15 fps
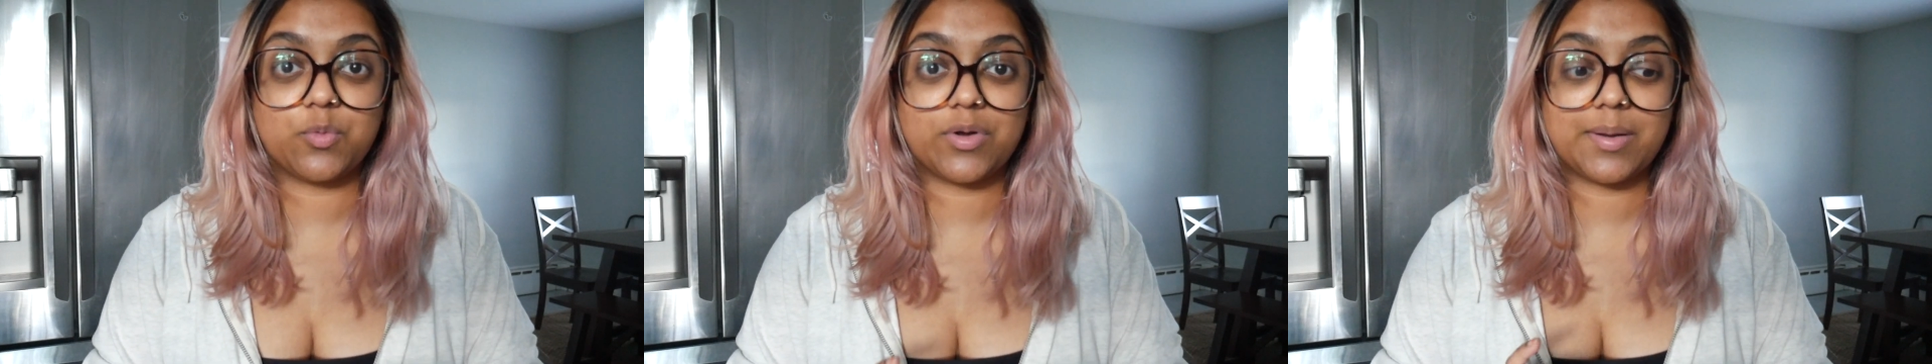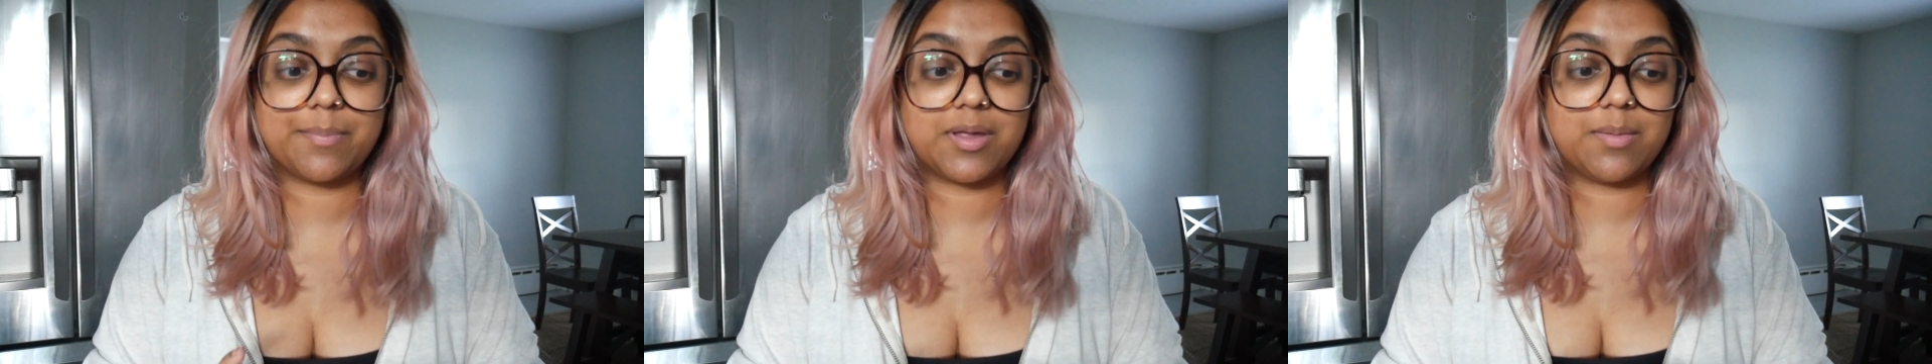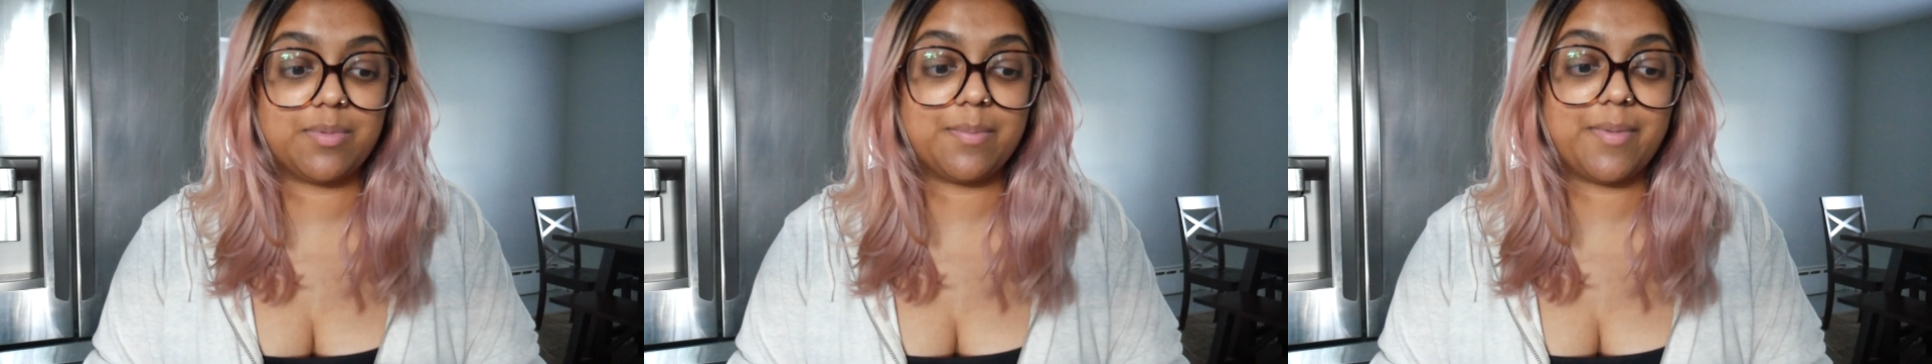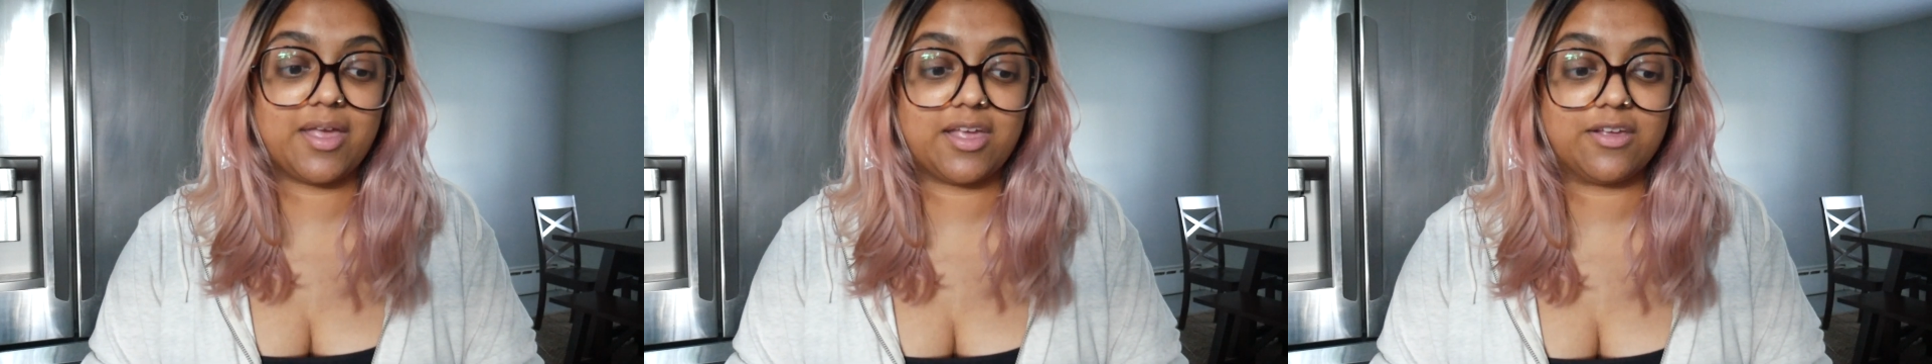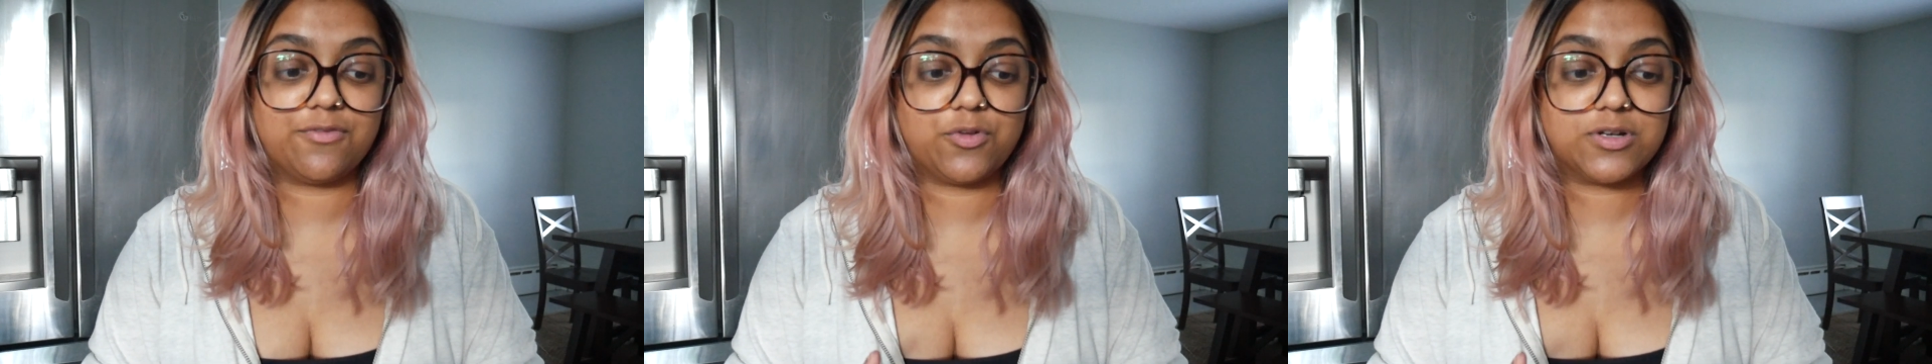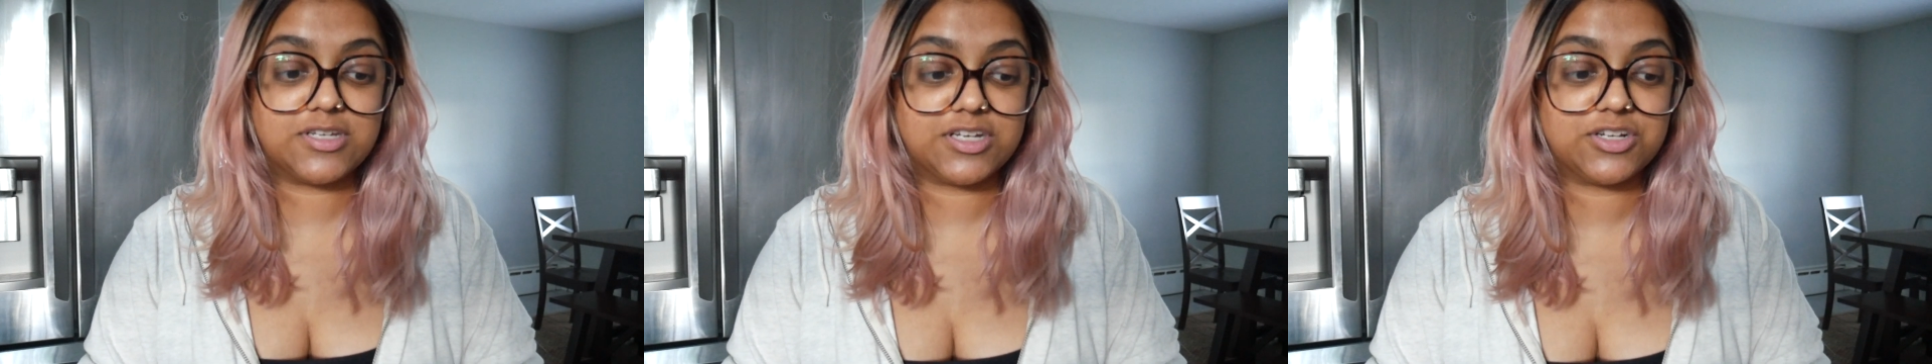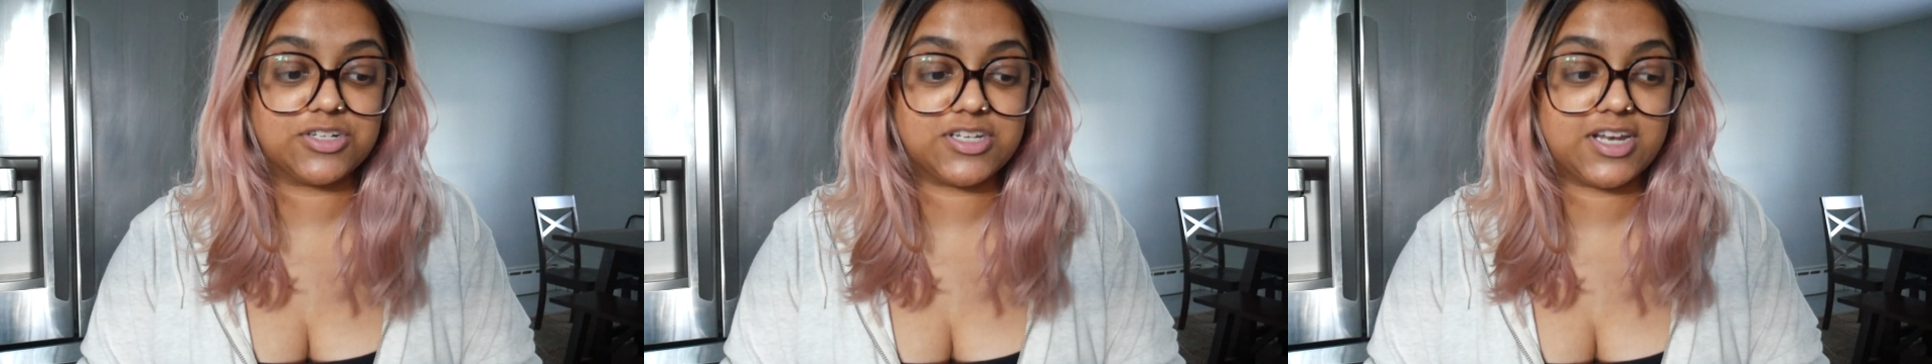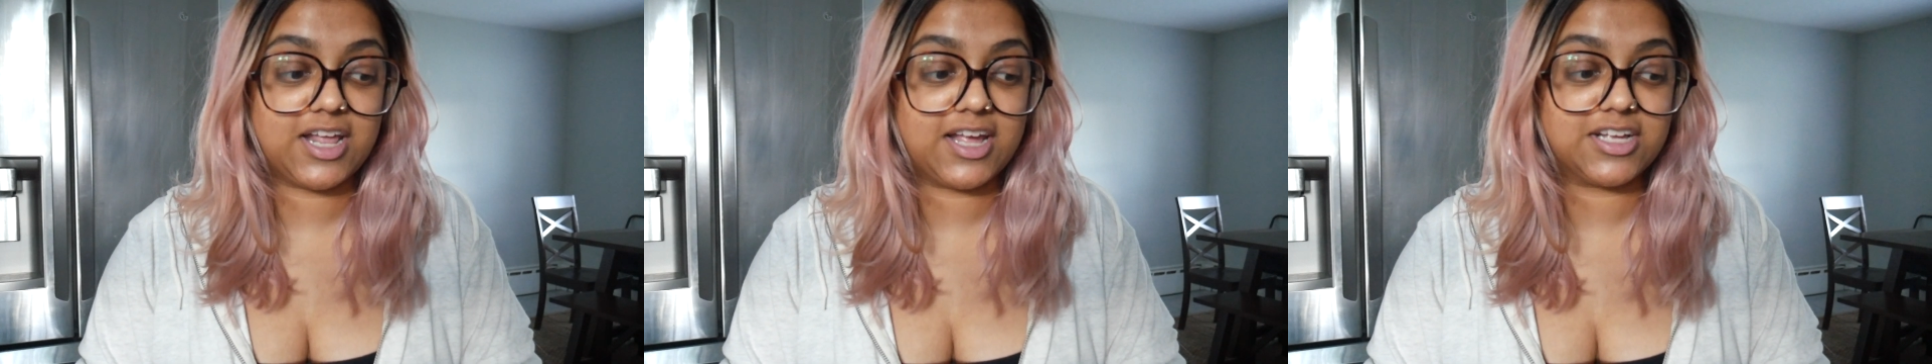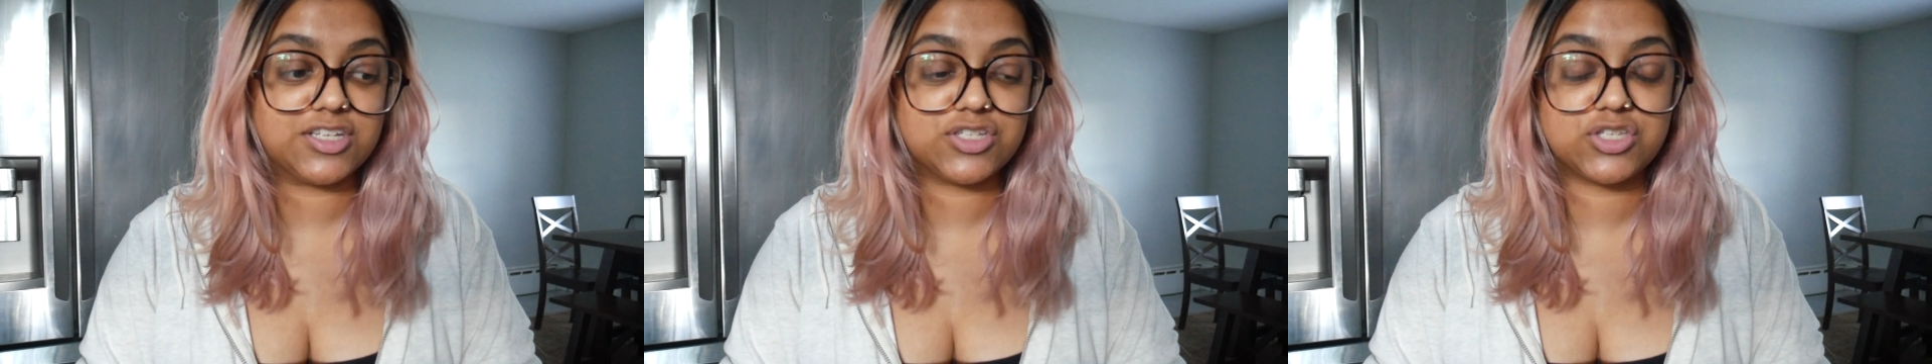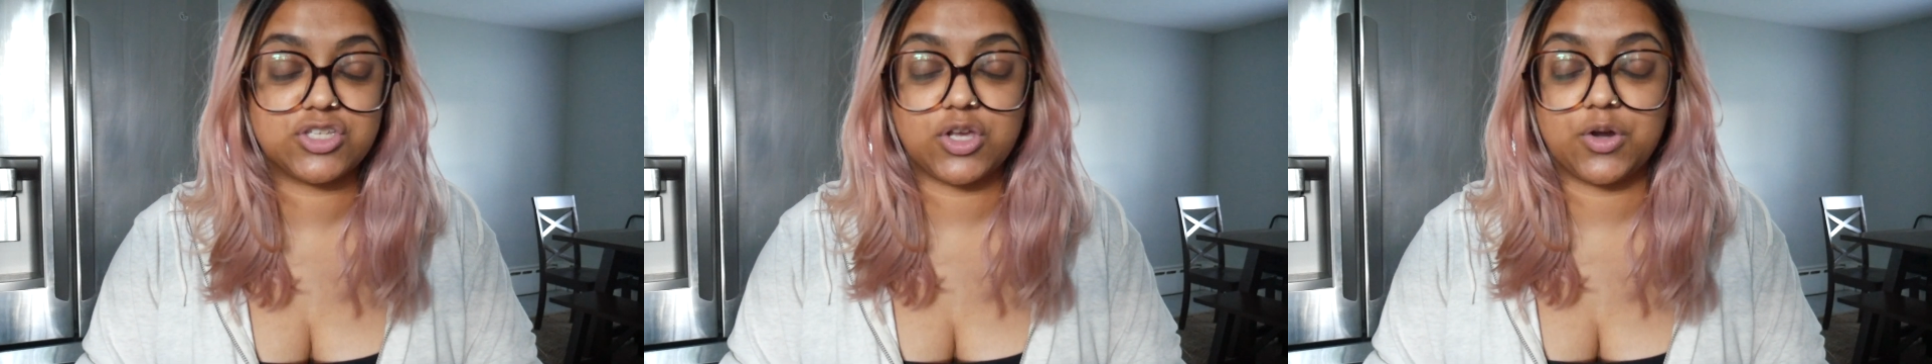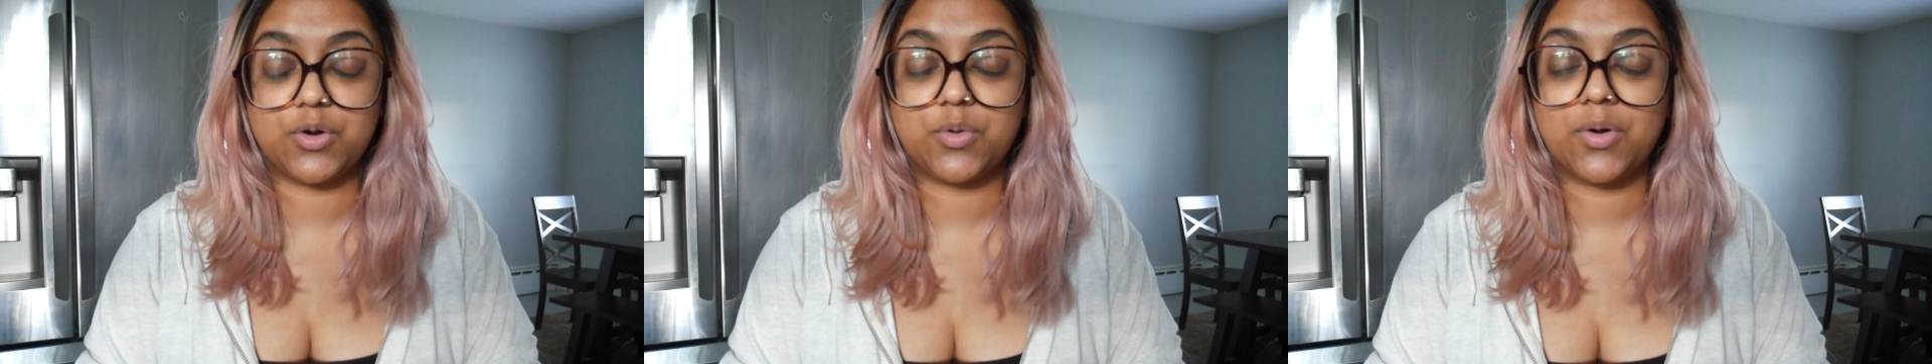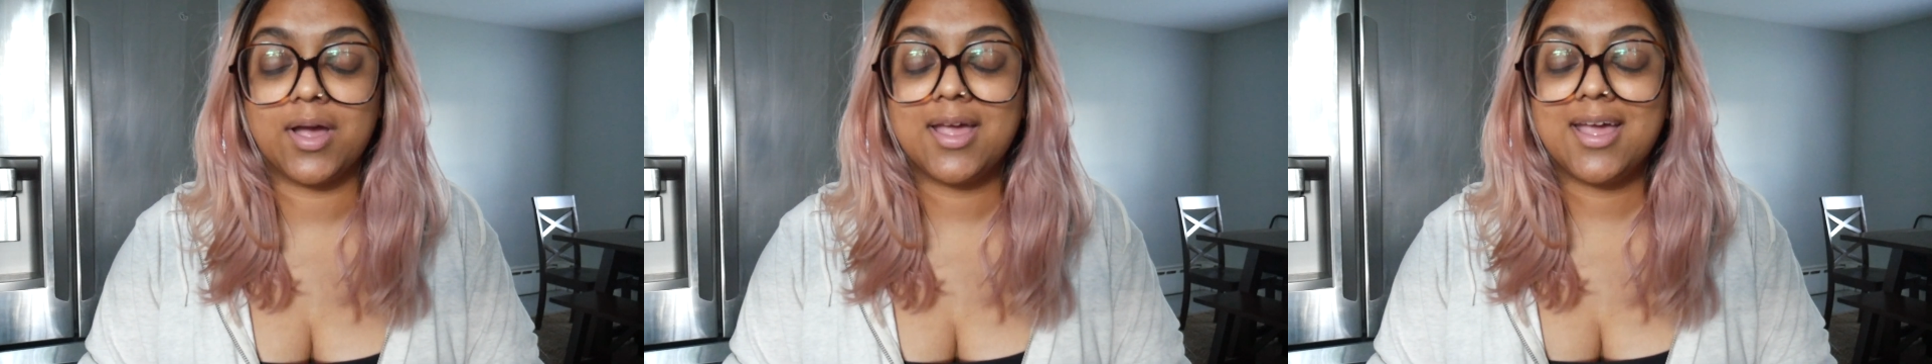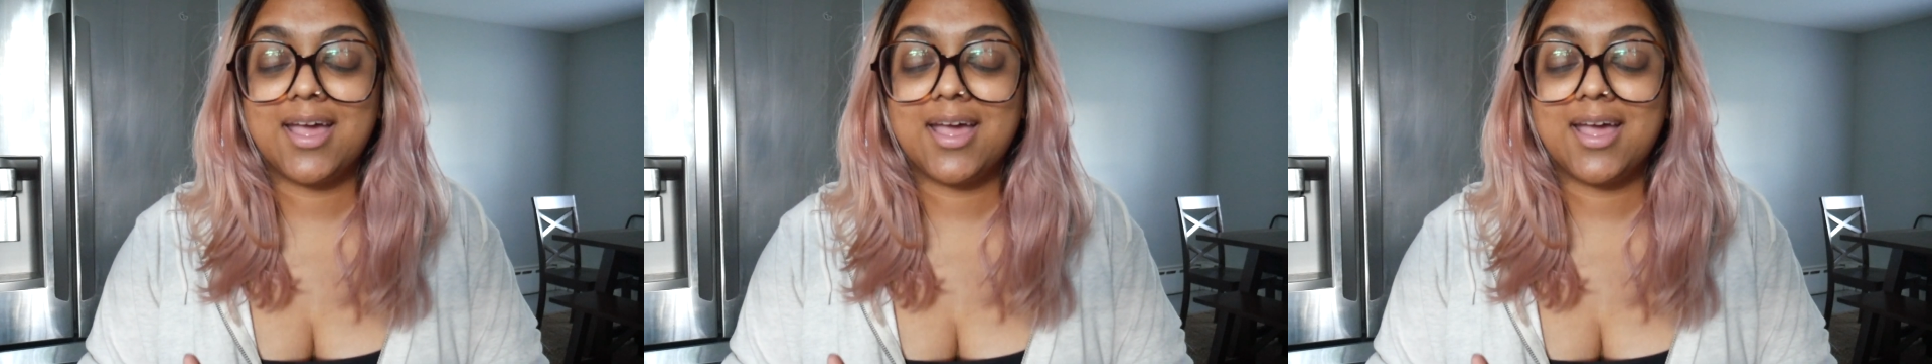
what I'm gonna be making for dinner today. So